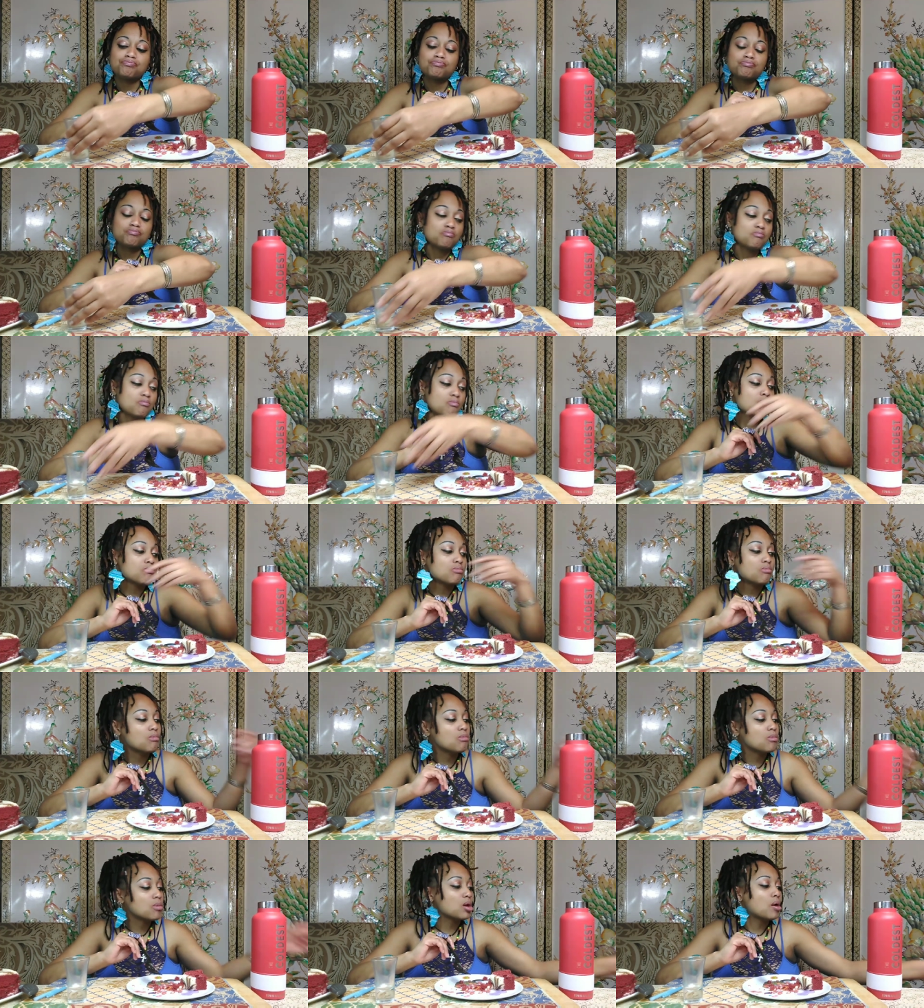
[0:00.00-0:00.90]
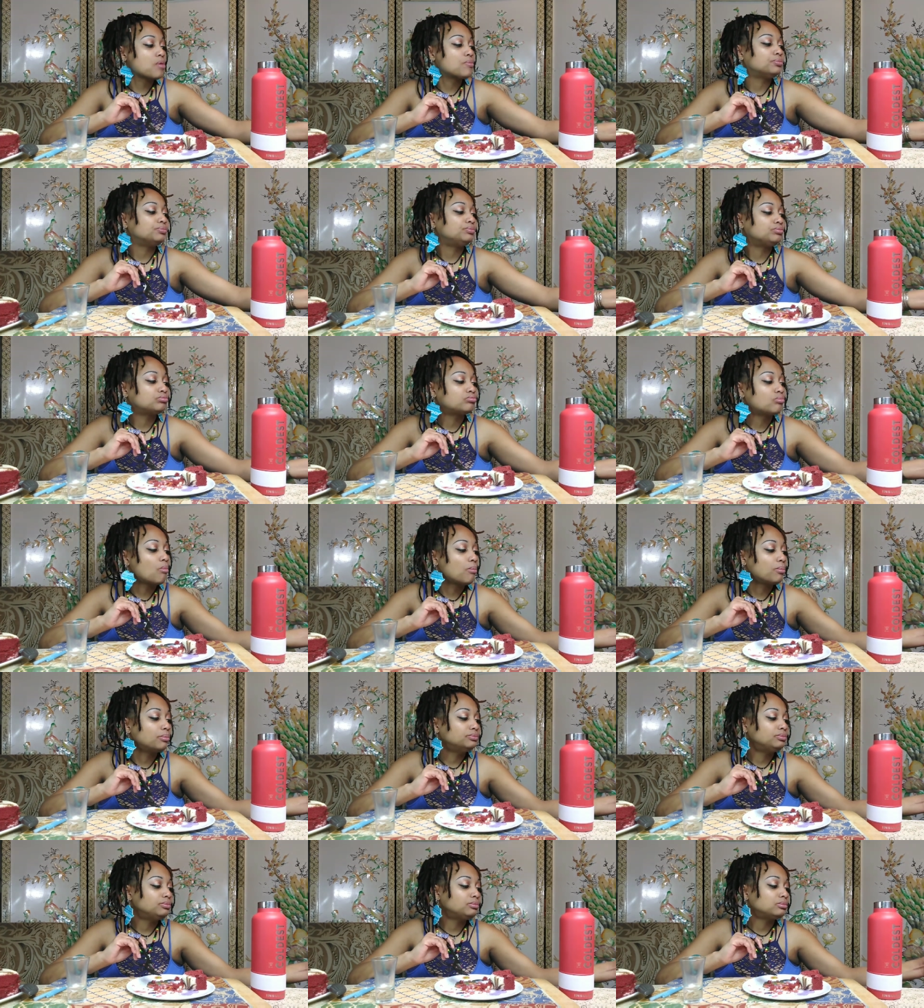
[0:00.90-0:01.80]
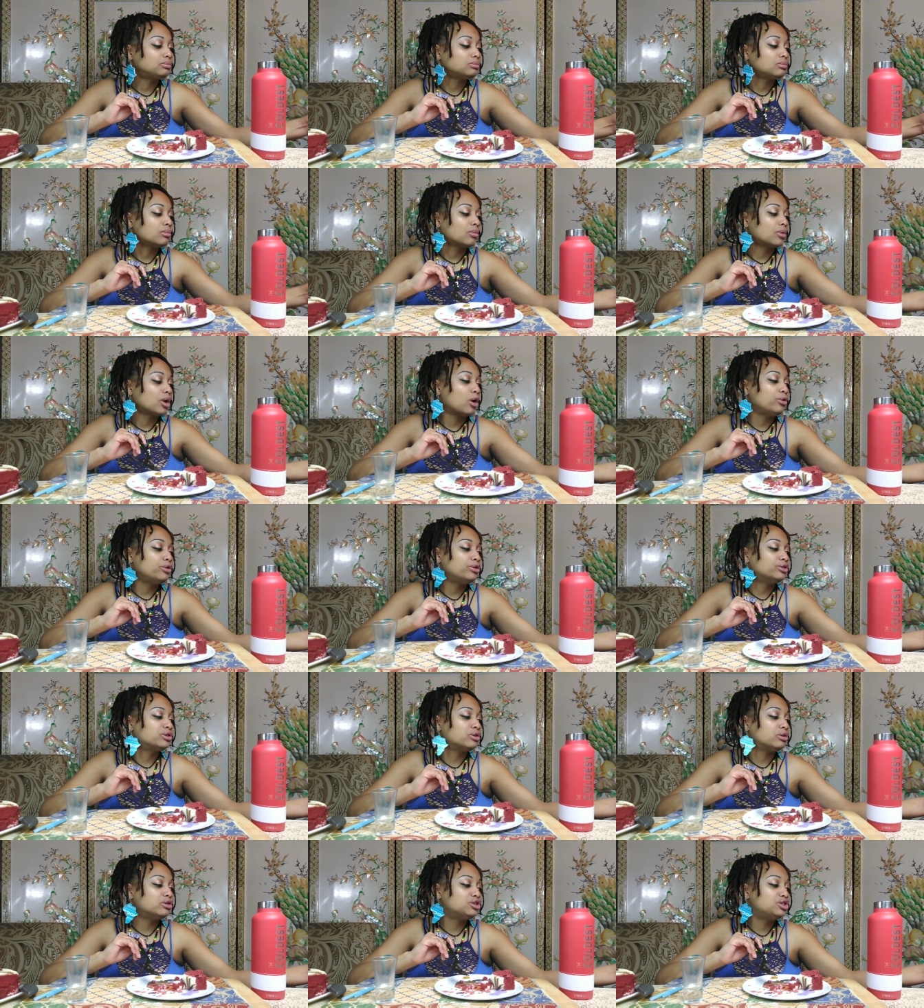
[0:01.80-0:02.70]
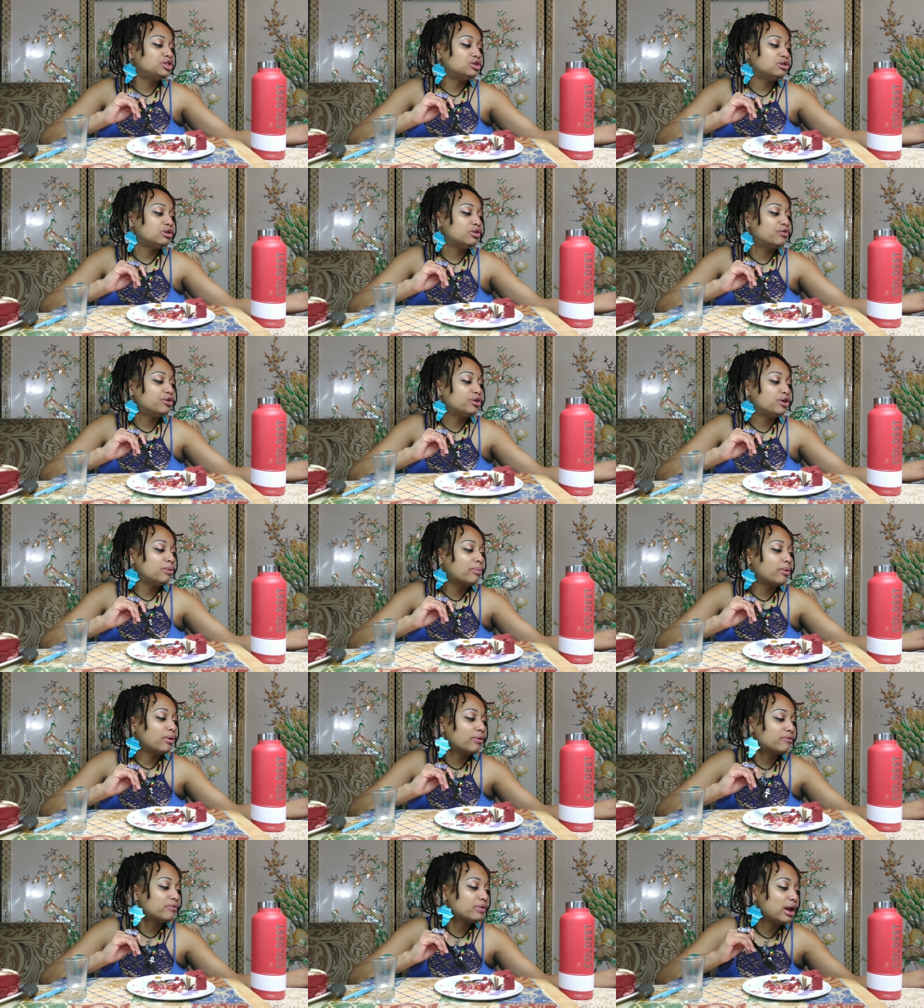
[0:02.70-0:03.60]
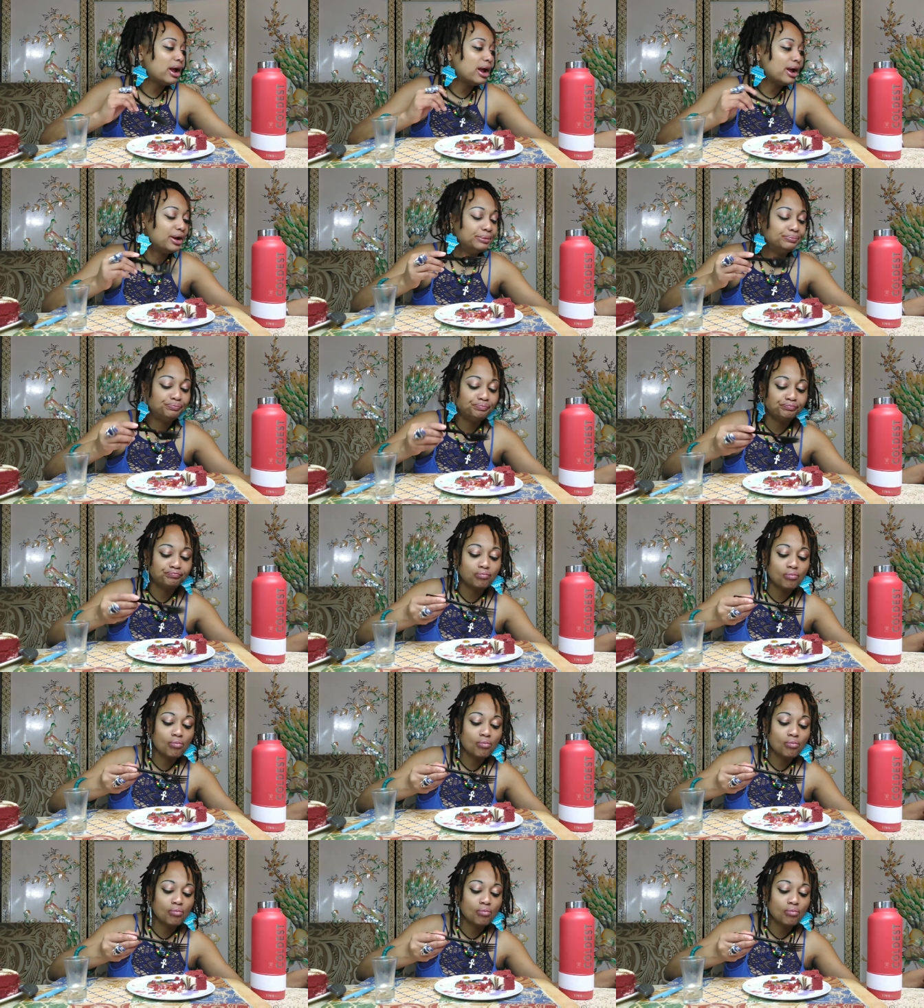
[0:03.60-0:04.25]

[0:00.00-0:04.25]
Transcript: are you just going to chill for your birthday?